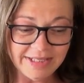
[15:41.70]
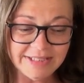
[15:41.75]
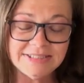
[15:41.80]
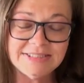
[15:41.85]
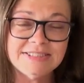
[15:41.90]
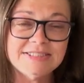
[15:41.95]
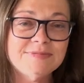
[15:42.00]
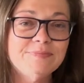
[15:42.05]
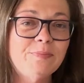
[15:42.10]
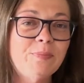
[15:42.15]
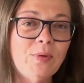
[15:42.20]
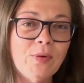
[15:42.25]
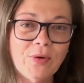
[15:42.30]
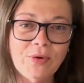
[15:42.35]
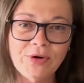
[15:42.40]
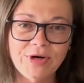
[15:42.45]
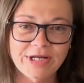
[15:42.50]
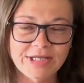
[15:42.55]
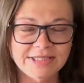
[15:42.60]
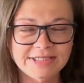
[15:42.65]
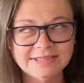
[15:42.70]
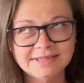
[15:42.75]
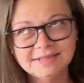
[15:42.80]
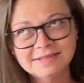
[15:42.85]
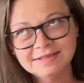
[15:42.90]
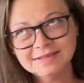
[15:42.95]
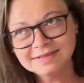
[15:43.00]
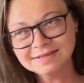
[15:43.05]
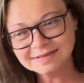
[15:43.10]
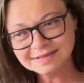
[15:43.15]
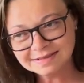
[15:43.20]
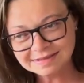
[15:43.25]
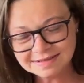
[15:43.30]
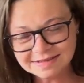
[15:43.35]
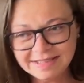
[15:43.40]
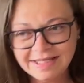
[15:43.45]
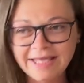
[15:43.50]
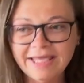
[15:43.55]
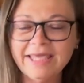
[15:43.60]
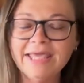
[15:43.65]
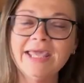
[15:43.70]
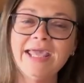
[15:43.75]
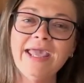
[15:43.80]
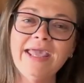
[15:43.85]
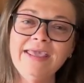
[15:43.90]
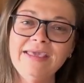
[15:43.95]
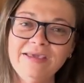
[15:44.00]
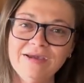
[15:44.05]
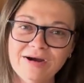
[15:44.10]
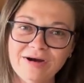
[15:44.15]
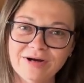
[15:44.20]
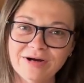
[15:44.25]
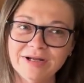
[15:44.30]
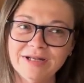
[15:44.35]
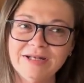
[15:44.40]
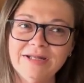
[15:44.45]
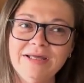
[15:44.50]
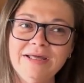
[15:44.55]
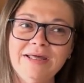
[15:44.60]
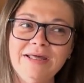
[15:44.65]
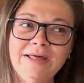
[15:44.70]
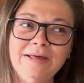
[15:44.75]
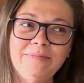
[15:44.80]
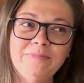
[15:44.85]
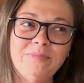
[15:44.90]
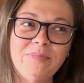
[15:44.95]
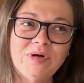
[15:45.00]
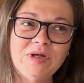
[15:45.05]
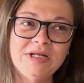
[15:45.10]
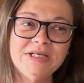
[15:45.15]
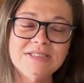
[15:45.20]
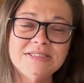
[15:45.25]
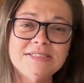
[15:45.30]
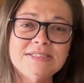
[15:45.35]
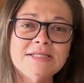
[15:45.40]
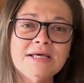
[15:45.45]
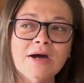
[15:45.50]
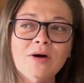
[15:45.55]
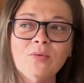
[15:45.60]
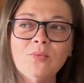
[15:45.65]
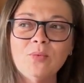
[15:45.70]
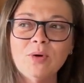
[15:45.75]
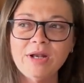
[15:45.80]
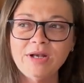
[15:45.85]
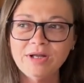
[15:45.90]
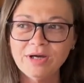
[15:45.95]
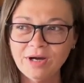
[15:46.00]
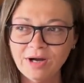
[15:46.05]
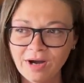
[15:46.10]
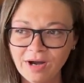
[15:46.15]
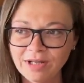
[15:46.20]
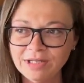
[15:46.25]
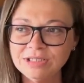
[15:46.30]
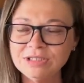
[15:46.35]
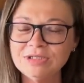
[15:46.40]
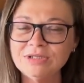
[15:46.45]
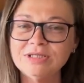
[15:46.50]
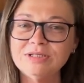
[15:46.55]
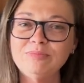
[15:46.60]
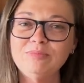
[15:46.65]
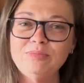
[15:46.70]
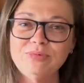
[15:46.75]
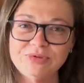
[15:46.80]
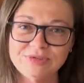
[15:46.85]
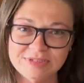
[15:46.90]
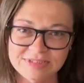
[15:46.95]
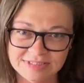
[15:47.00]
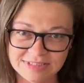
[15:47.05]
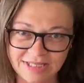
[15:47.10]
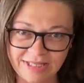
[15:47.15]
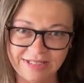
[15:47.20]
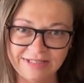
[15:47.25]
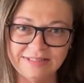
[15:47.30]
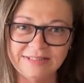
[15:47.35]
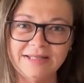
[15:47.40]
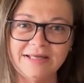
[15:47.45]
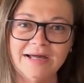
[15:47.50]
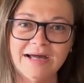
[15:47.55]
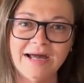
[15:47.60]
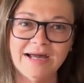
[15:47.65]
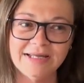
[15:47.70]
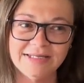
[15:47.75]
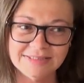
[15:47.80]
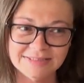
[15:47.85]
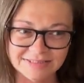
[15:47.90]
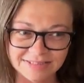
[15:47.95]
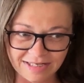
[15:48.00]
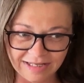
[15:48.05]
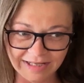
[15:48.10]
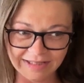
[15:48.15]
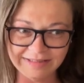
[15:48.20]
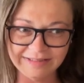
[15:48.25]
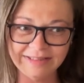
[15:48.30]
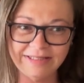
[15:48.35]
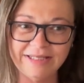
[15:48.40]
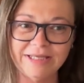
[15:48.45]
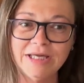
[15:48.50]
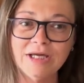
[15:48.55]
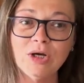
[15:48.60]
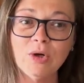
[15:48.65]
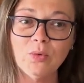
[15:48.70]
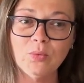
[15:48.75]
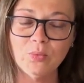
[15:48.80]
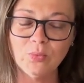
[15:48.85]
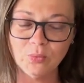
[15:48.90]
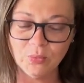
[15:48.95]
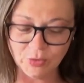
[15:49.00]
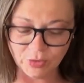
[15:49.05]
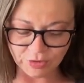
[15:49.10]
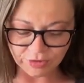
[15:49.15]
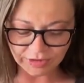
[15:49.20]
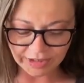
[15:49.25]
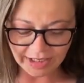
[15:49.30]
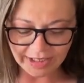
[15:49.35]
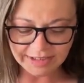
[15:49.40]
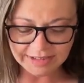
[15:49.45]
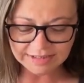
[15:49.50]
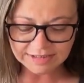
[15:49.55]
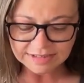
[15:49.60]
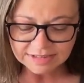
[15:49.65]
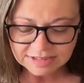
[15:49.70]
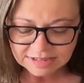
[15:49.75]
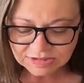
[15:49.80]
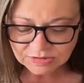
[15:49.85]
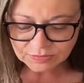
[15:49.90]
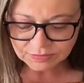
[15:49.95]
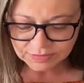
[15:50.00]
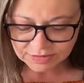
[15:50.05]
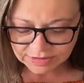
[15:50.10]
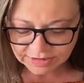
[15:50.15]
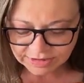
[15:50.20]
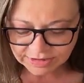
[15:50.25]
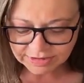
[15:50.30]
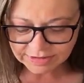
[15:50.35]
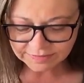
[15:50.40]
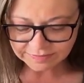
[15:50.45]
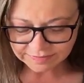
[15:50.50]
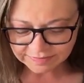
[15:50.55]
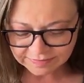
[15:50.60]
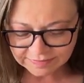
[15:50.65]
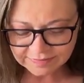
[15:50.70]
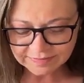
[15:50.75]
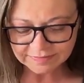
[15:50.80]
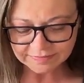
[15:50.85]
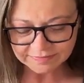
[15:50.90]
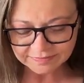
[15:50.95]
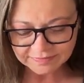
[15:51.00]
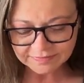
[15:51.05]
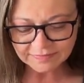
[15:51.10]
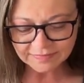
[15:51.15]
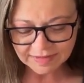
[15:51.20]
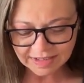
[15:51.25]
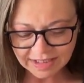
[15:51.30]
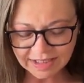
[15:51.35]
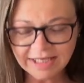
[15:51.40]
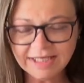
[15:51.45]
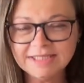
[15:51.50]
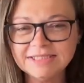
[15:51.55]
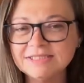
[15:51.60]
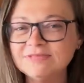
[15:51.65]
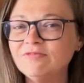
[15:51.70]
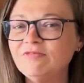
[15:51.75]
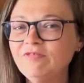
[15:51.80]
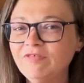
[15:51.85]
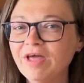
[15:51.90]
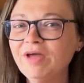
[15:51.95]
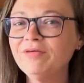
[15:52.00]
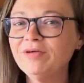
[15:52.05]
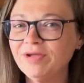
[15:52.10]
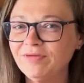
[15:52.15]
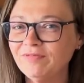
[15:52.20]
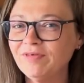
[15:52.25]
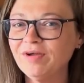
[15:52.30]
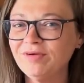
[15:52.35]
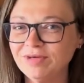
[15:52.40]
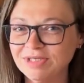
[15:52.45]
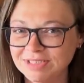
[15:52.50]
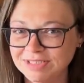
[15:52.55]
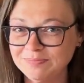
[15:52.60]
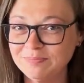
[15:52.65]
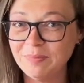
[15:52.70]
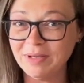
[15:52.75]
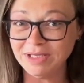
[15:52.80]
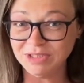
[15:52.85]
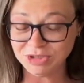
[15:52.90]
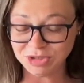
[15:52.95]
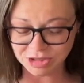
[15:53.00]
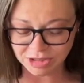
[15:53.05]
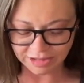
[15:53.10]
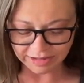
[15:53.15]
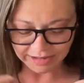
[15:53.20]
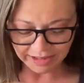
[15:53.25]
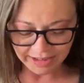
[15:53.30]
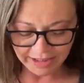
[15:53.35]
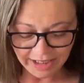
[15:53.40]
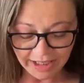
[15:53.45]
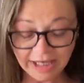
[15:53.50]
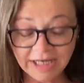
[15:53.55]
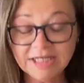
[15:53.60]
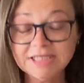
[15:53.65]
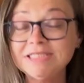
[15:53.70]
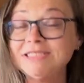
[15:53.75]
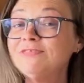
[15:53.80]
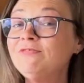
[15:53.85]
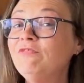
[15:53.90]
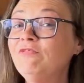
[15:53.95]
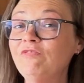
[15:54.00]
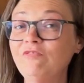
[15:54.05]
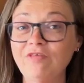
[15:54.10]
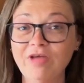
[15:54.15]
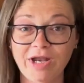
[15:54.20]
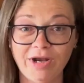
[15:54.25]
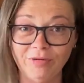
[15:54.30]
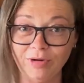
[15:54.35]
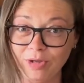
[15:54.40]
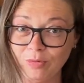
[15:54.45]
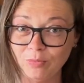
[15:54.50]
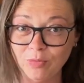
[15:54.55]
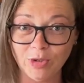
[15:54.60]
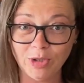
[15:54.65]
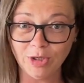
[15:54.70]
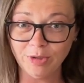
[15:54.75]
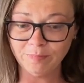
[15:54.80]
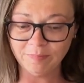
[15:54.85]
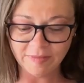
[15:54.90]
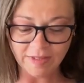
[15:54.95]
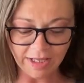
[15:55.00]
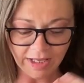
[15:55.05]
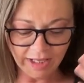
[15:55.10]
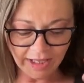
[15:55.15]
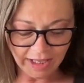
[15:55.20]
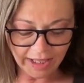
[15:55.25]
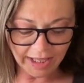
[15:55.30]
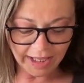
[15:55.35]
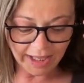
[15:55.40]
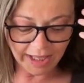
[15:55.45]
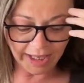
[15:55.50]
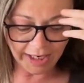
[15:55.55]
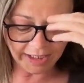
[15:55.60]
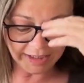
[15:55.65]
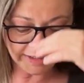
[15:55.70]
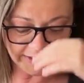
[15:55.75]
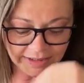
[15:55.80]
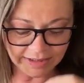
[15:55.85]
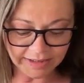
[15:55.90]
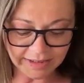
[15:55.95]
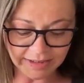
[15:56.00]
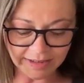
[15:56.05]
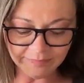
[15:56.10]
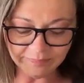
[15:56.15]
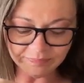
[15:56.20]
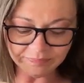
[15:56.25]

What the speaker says: sports DK yarn, but it's 100% Icelandic wool, and this wool, it's very special. It's very warm, and uh,